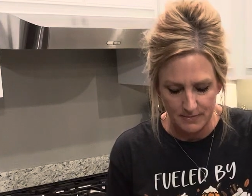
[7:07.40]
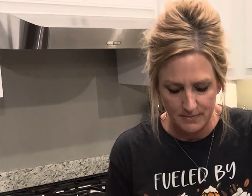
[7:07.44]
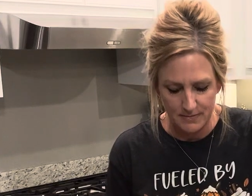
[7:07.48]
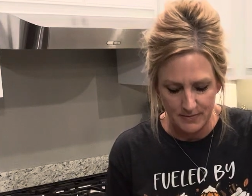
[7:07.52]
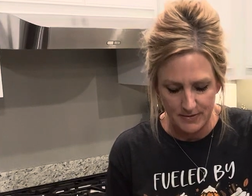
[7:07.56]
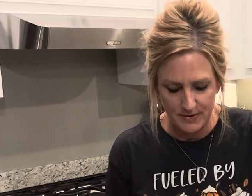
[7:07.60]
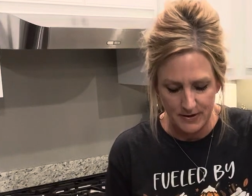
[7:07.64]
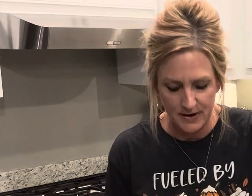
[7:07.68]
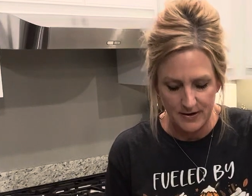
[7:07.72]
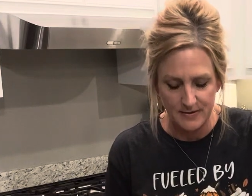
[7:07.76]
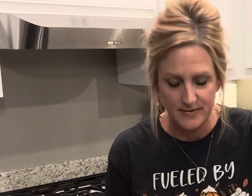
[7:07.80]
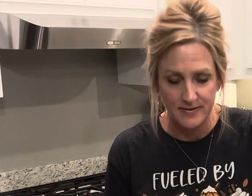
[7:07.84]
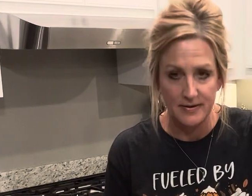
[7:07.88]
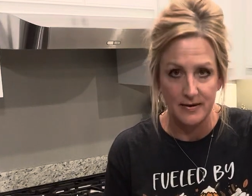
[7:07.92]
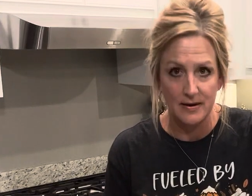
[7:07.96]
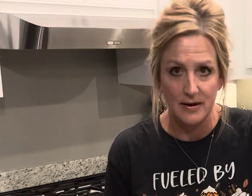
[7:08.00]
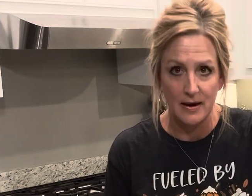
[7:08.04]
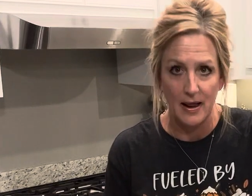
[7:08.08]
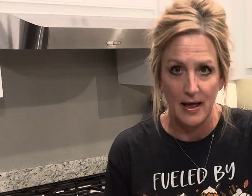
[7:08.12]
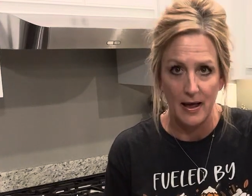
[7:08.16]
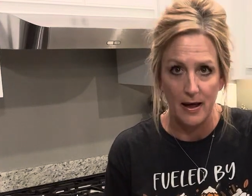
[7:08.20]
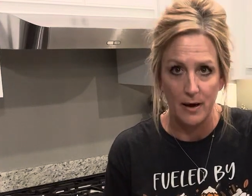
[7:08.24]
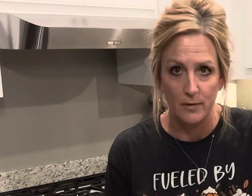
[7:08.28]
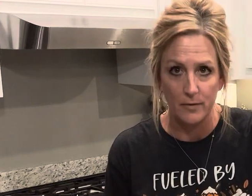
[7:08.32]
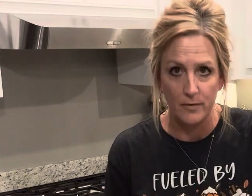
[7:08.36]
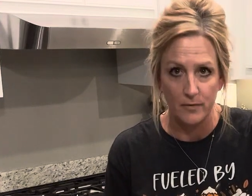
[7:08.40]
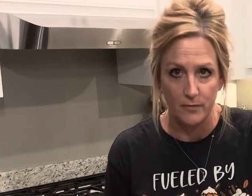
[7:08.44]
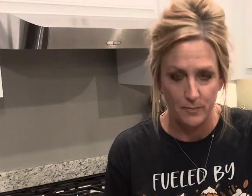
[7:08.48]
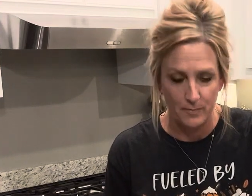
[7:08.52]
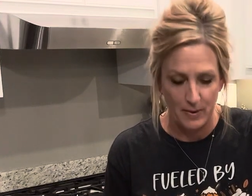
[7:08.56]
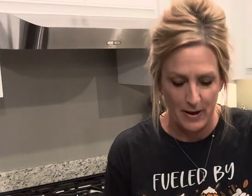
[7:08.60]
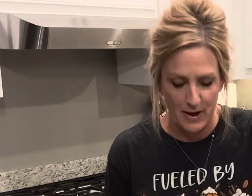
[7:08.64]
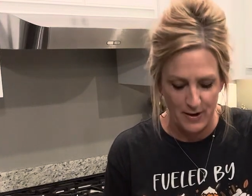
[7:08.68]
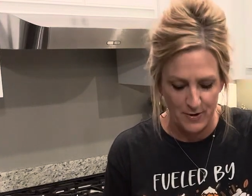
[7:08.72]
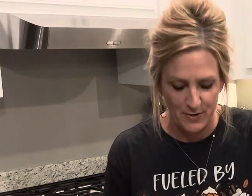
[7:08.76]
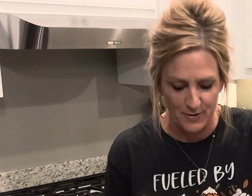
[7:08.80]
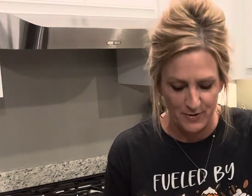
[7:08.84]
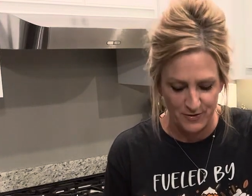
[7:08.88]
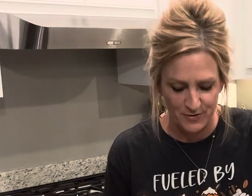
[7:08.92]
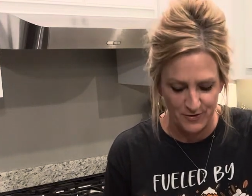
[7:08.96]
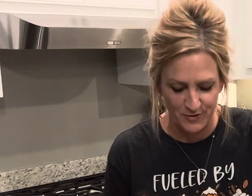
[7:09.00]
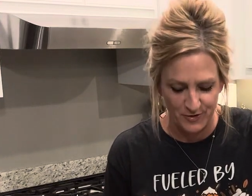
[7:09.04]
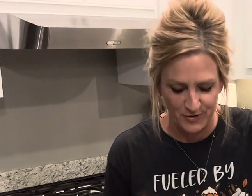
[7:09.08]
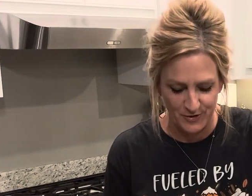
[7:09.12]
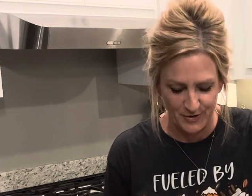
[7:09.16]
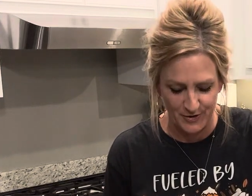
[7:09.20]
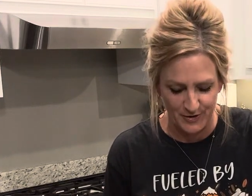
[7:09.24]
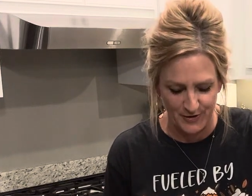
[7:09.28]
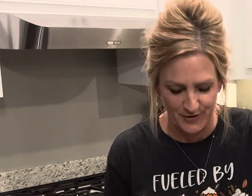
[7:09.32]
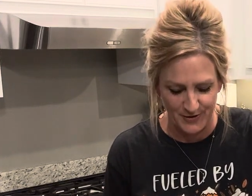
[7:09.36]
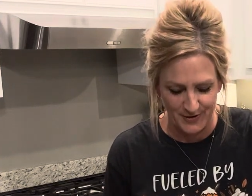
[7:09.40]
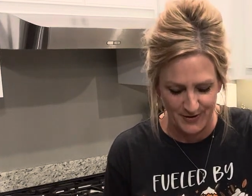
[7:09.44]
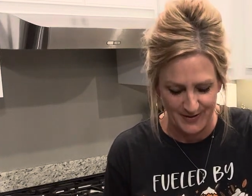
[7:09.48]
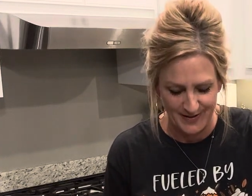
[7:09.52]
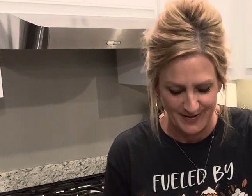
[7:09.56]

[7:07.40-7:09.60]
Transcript: dust cloud of powdered sugar.